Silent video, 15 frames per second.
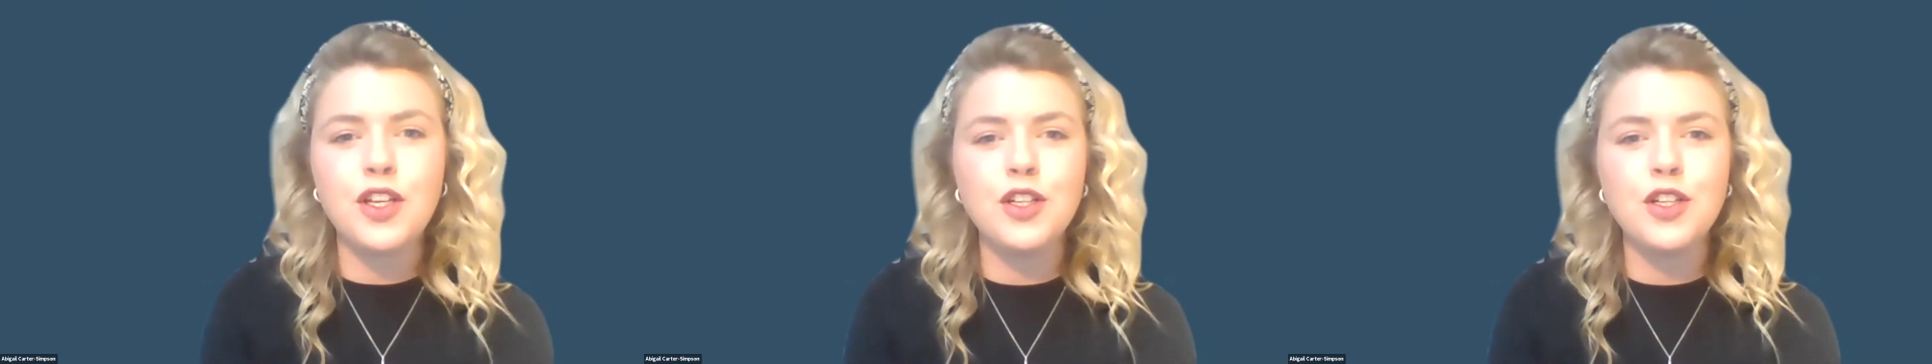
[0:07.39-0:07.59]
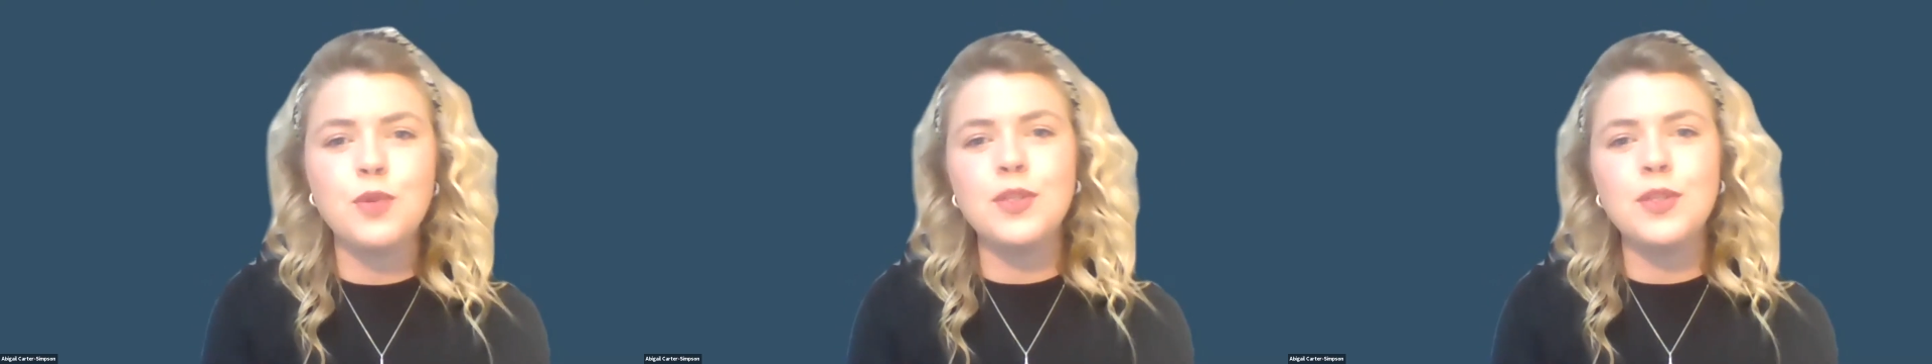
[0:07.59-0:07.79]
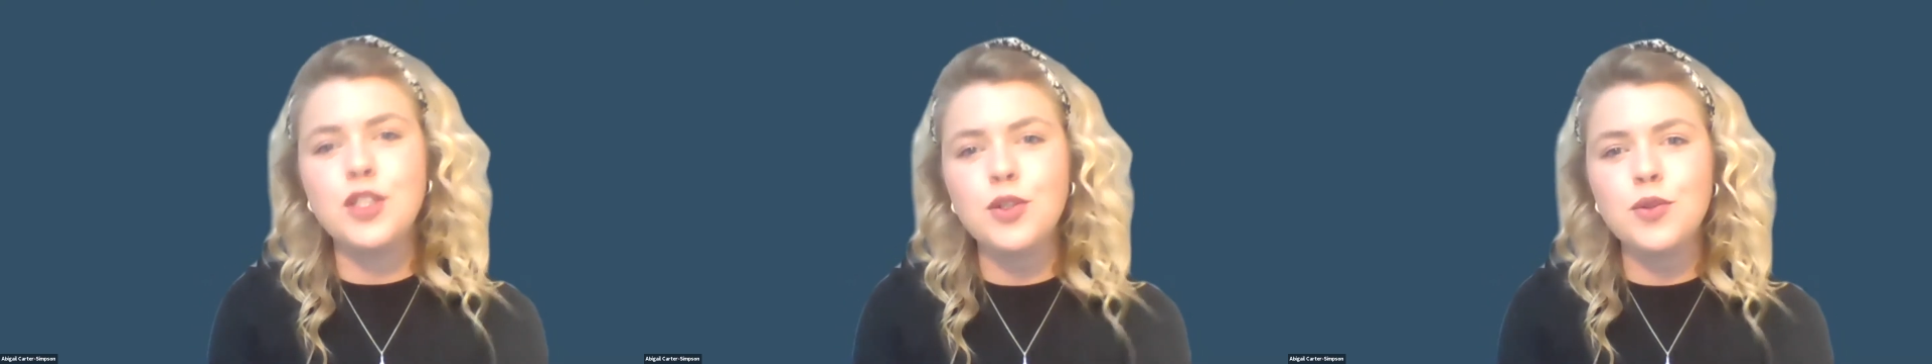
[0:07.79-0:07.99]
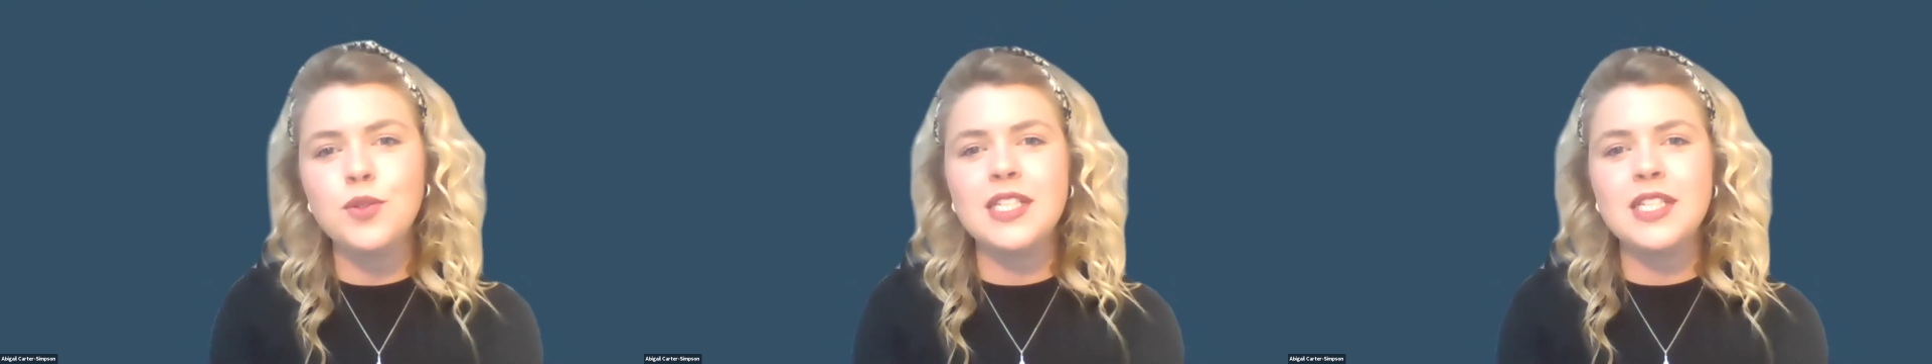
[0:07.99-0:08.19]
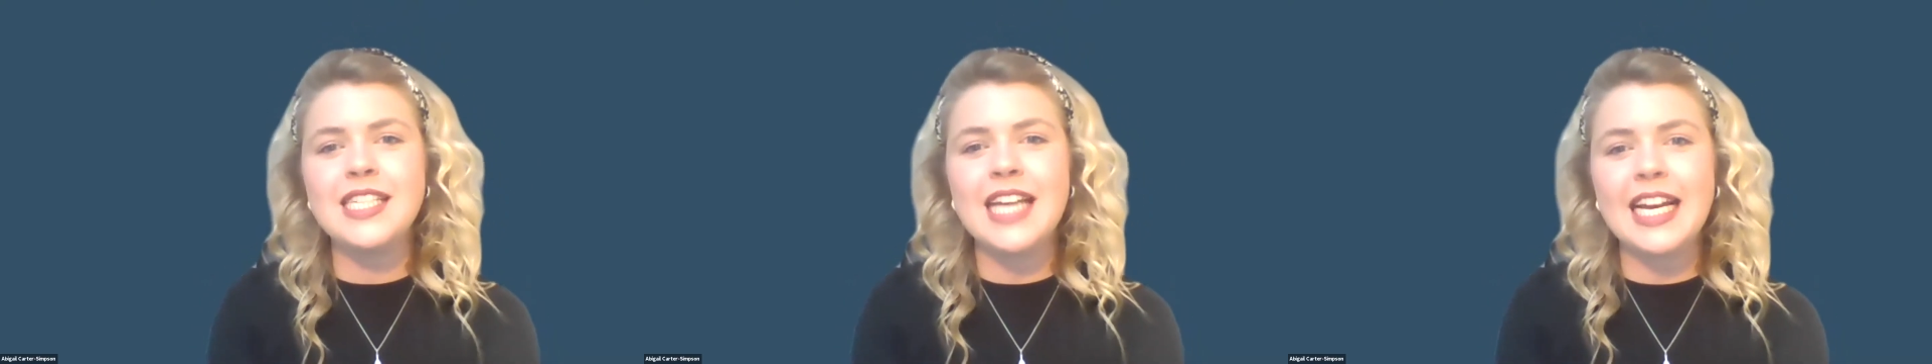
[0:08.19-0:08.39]
use with
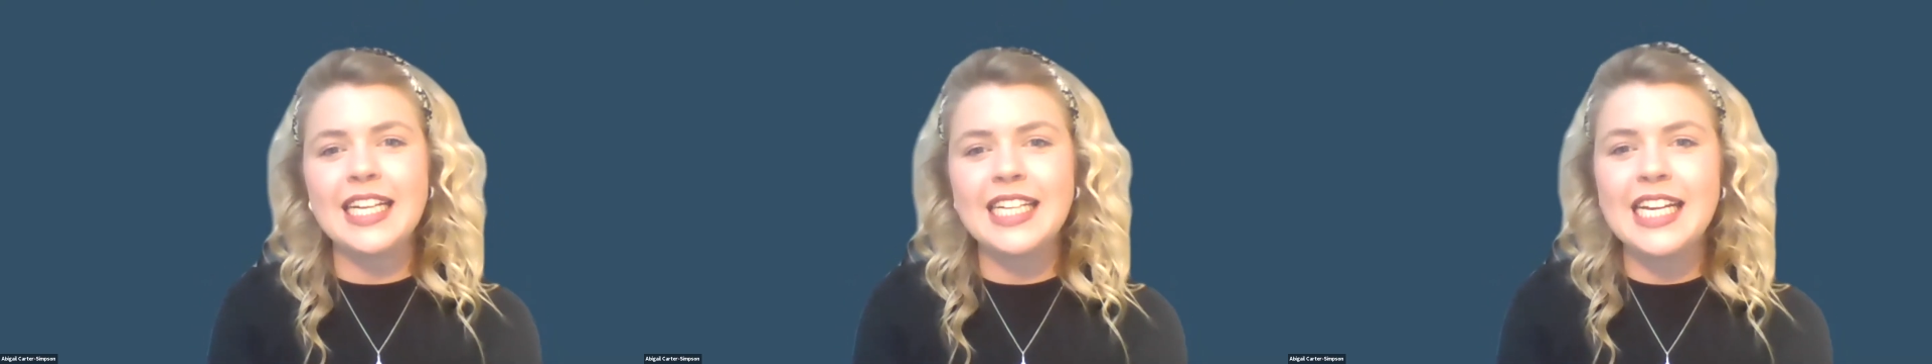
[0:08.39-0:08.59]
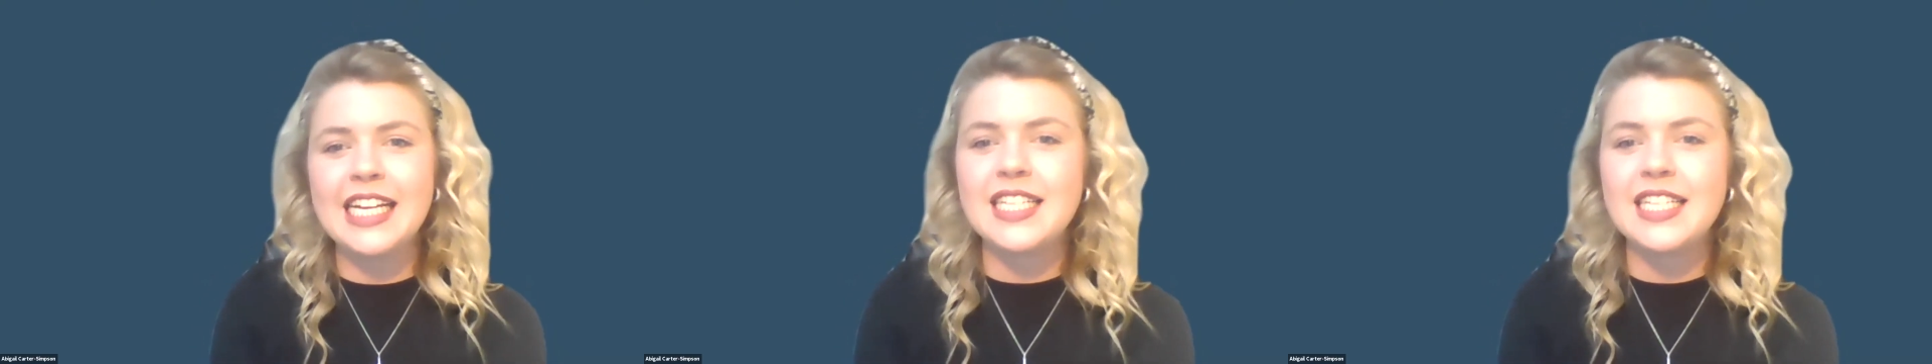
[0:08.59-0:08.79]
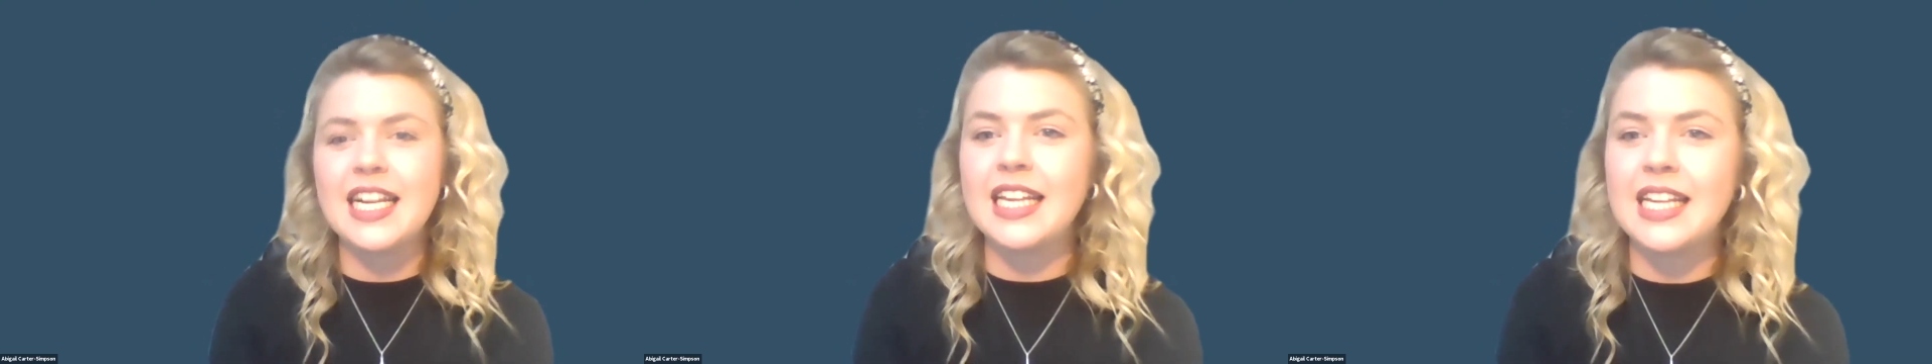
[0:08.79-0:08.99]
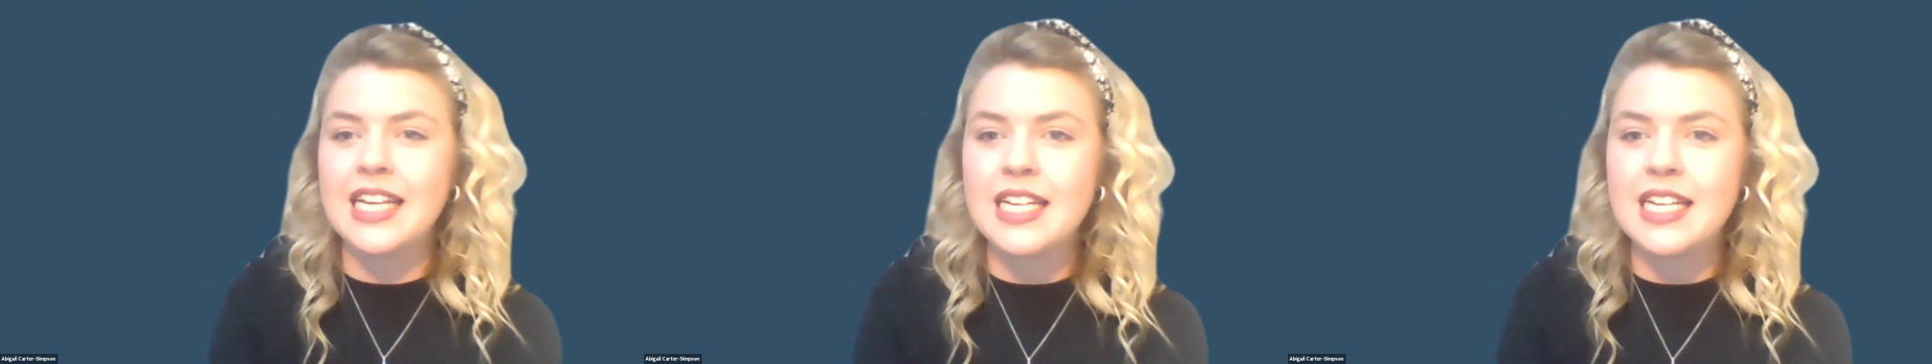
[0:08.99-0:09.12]
tools and techniques like